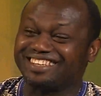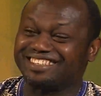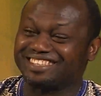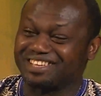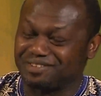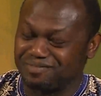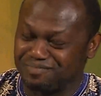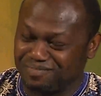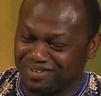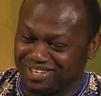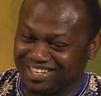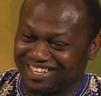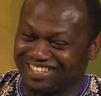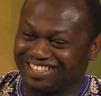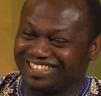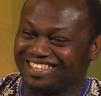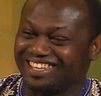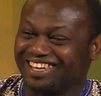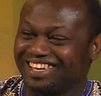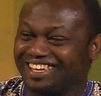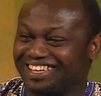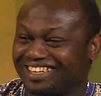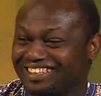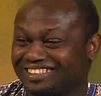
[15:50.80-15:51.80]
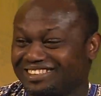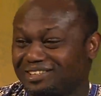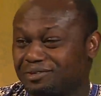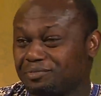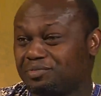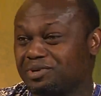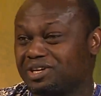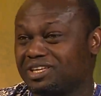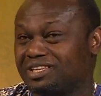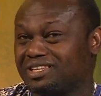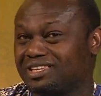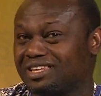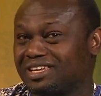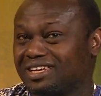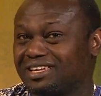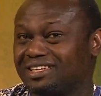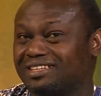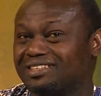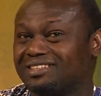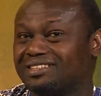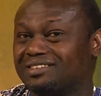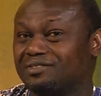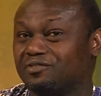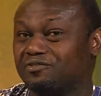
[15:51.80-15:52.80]
It's a big day. It's a big
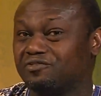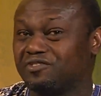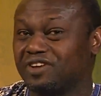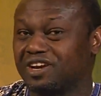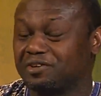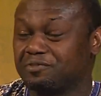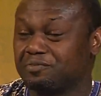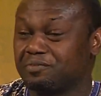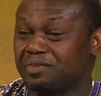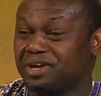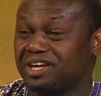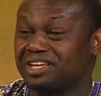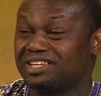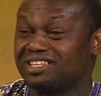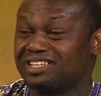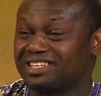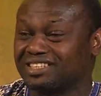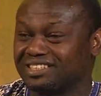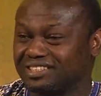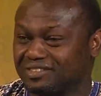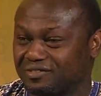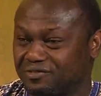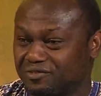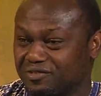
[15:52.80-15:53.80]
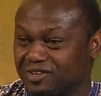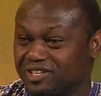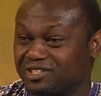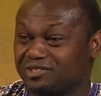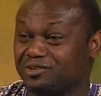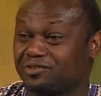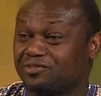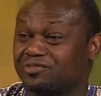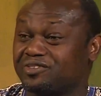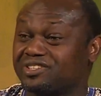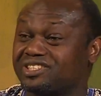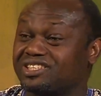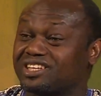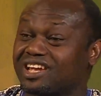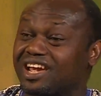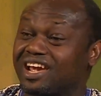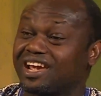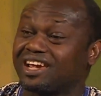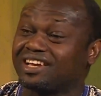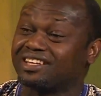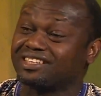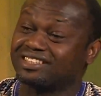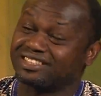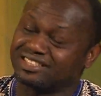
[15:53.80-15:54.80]
day. The very maiden, the first of its
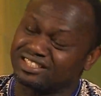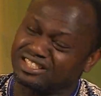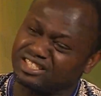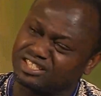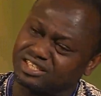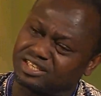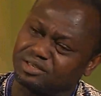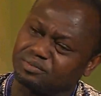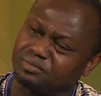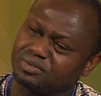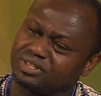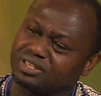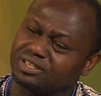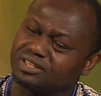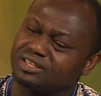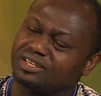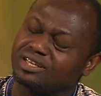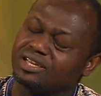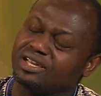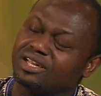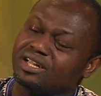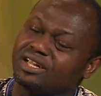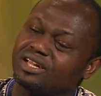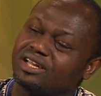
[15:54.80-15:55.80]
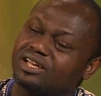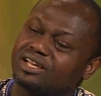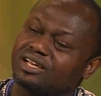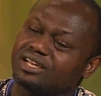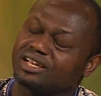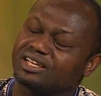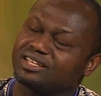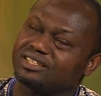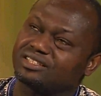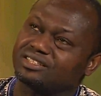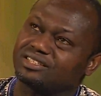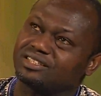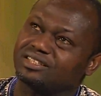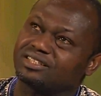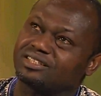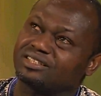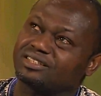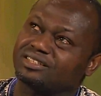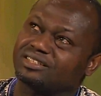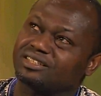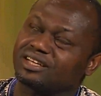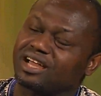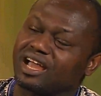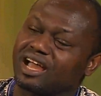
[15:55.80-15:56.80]
kind in Germany, is
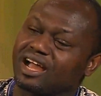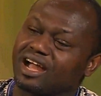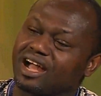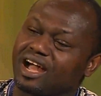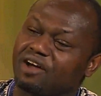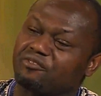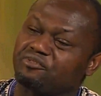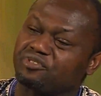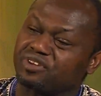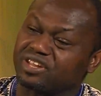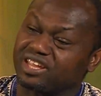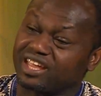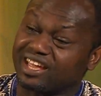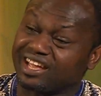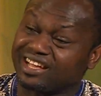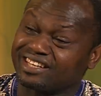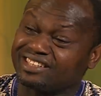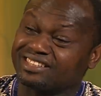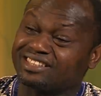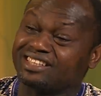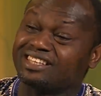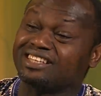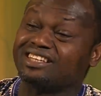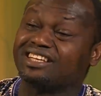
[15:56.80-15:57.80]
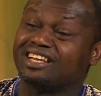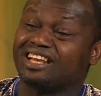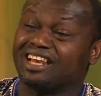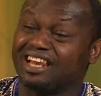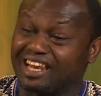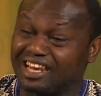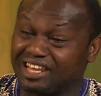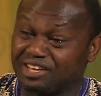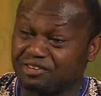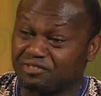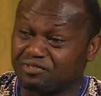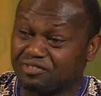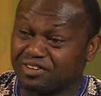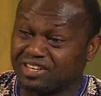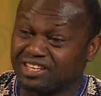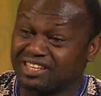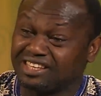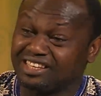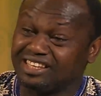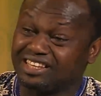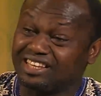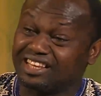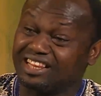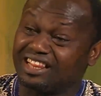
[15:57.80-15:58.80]
the African
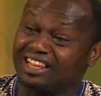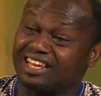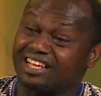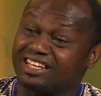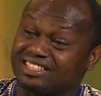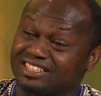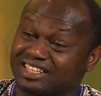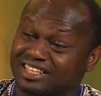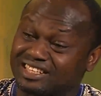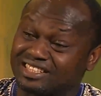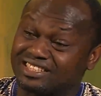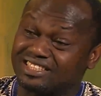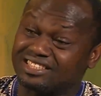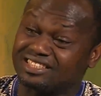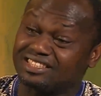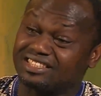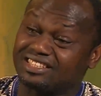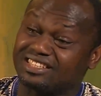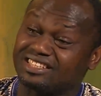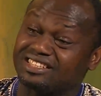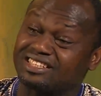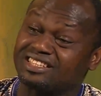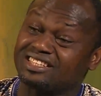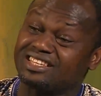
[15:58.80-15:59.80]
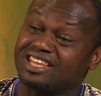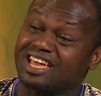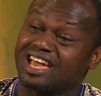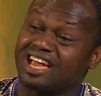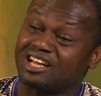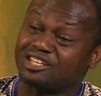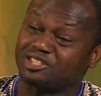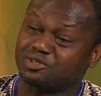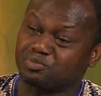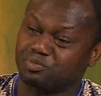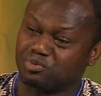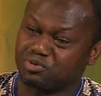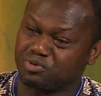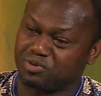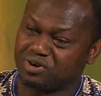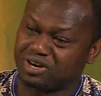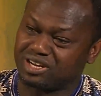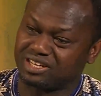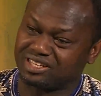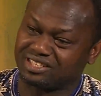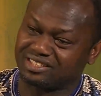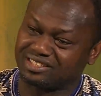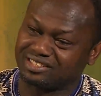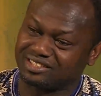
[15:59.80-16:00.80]
Living Legends in the
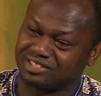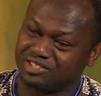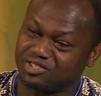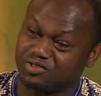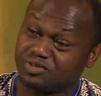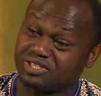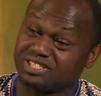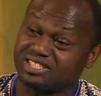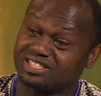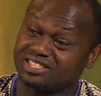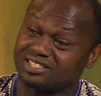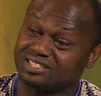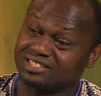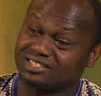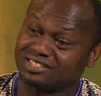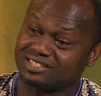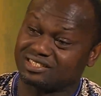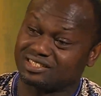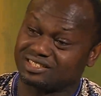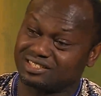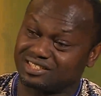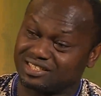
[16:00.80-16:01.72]
Diaspora 2016.